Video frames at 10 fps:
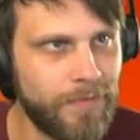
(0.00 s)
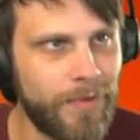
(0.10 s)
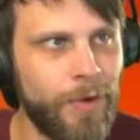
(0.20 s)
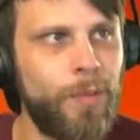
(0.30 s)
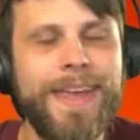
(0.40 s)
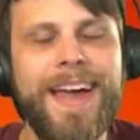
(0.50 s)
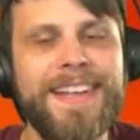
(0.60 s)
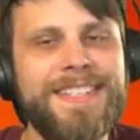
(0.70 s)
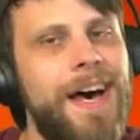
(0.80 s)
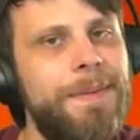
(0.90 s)
We got
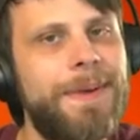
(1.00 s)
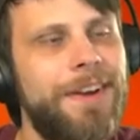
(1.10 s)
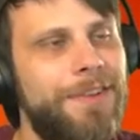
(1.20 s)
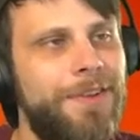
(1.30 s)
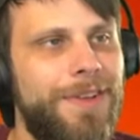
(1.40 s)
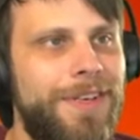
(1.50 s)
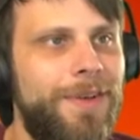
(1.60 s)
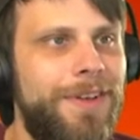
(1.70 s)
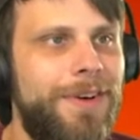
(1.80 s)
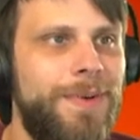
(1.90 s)
Tommy, our
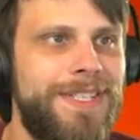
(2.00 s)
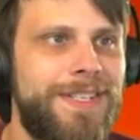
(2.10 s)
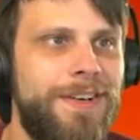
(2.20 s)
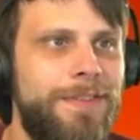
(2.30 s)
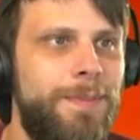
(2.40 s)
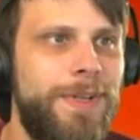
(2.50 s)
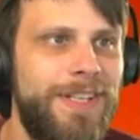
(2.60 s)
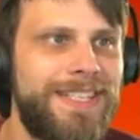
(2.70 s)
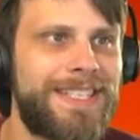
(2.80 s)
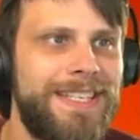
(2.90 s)
Ludicolo, with Surf, Bullet
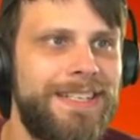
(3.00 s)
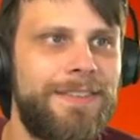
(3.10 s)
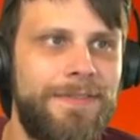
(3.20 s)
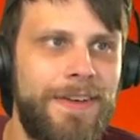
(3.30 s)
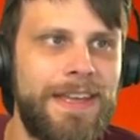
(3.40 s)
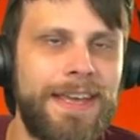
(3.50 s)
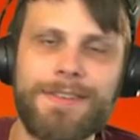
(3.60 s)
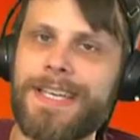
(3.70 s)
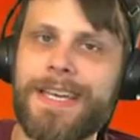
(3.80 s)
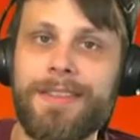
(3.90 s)
Seed, Fake Out,
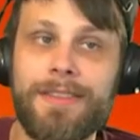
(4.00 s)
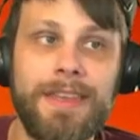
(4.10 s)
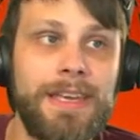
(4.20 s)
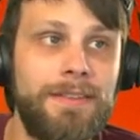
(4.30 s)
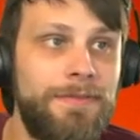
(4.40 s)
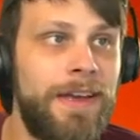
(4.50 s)
and Thief.